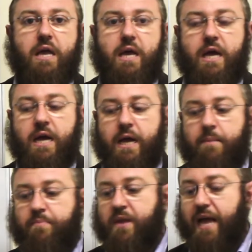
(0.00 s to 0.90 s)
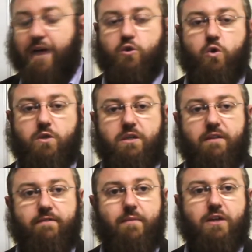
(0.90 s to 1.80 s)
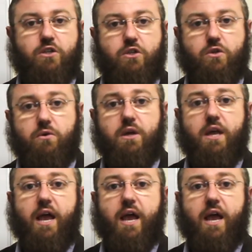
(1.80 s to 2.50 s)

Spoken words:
outsourcing the information to,